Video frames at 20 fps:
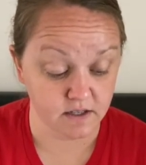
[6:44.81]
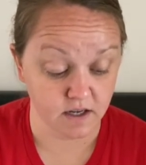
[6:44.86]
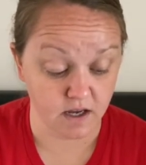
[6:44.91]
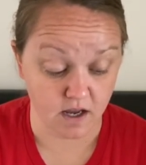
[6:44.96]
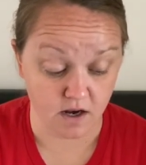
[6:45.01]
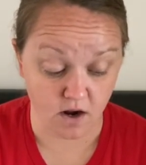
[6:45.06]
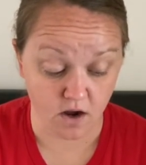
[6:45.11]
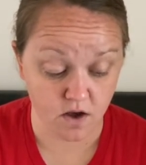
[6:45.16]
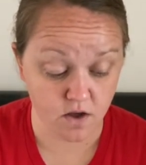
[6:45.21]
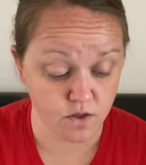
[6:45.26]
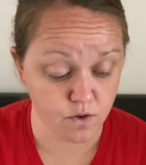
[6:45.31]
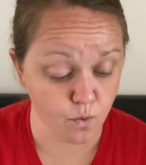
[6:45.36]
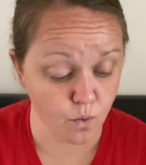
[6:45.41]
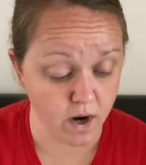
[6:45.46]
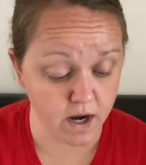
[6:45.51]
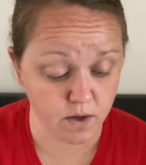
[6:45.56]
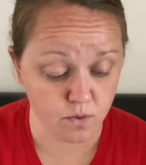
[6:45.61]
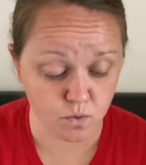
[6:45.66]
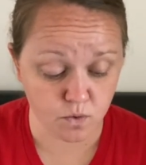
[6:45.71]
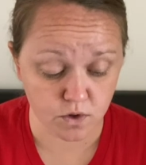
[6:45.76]
In all the
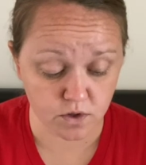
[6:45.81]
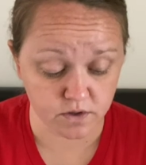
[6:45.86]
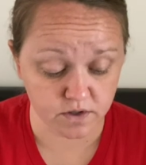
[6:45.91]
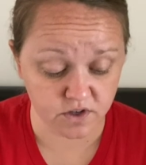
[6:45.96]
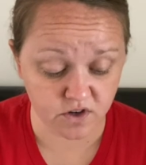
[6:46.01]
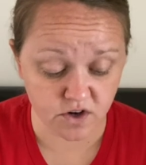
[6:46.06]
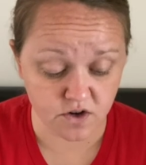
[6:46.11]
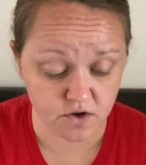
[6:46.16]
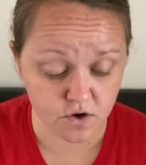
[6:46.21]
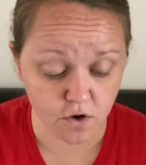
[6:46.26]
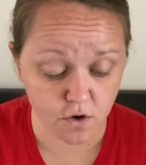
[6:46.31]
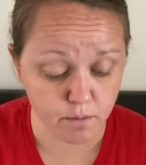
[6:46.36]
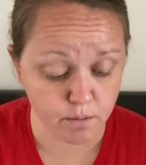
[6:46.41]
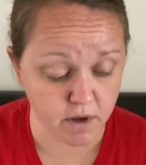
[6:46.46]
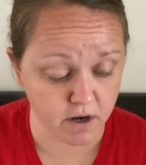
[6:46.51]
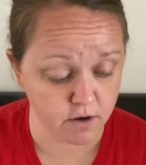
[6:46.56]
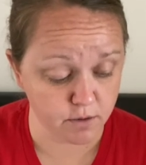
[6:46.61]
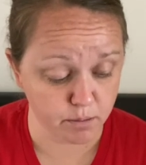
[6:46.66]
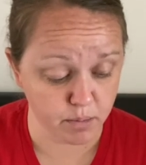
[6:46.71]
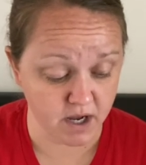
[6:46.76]
wide world, there are no
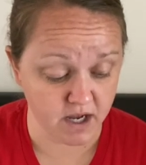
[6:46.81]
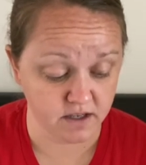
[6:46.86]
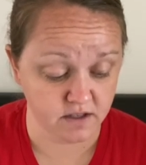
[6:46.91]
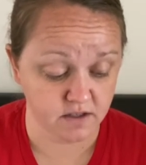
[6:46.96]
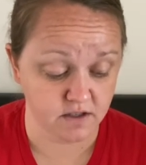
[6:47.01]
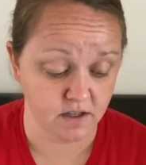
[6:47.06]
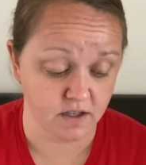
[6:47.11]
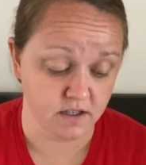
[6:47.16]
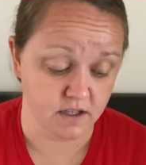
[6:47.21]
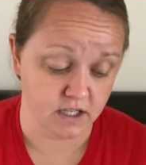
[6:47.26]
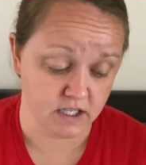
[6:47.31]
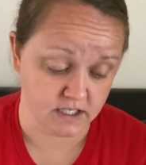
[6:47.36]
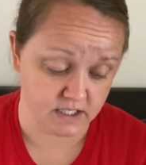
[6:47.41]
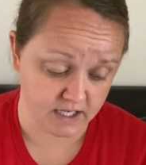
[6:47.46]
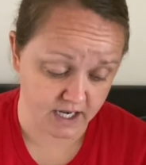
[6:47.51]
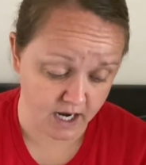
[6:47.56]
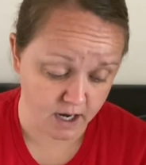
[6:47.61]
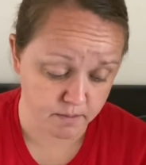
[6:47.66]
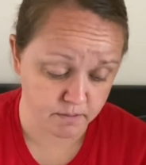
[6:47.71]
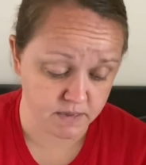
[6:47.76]
better pets than the
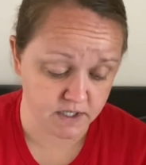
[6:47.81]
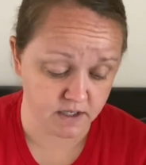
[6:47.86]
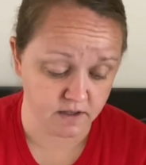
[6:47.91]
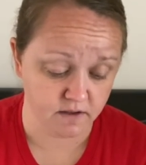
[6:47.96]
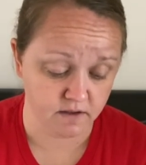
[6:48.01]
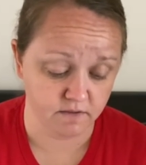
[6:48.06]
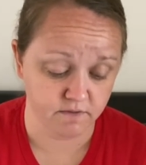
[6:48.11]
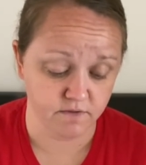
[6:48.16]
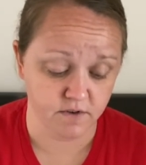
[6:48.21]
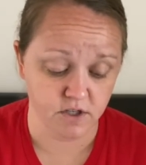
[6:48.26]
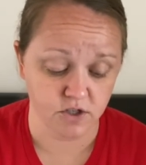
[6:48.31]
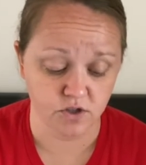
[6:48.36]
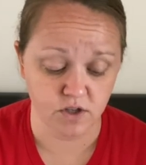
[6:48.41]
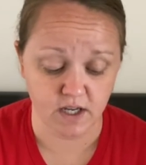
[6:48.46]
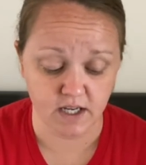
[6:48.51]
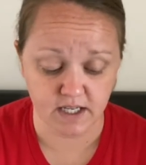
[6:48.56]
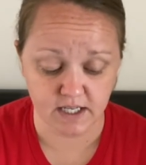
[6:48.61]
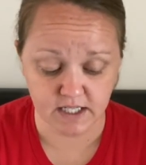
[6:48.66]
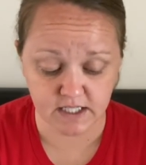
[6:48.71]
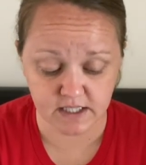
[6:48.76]
time-telling fish
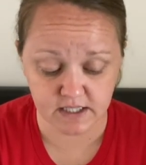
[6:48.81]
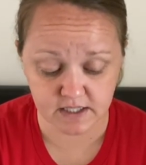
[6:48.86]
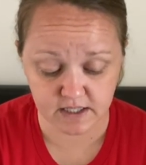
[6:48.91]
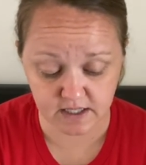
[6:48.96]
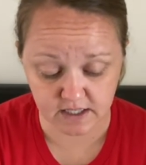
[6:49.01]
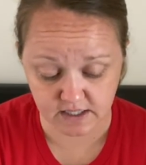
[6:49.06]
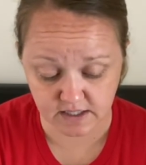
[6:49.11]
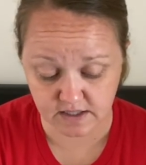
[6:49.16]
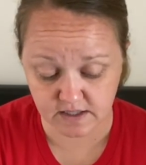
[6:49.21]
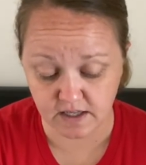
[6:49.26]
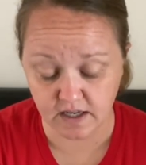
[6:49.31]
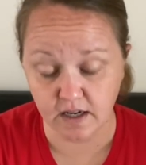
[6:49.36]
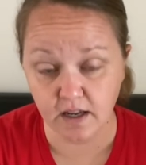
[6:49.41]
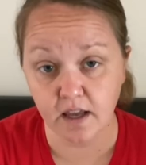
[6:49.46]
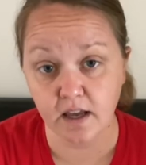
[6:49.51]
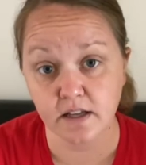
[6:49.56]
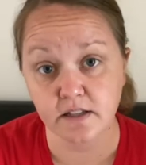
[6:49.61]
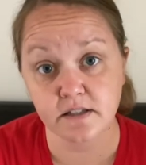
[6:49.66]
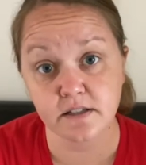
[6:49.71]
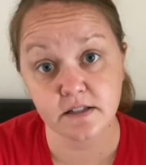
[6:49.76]
that gets, and
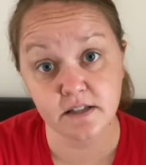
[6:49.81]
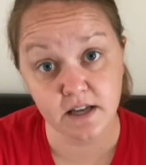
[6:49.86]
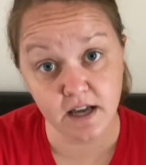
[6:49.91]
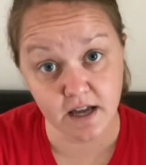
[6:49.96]
gets.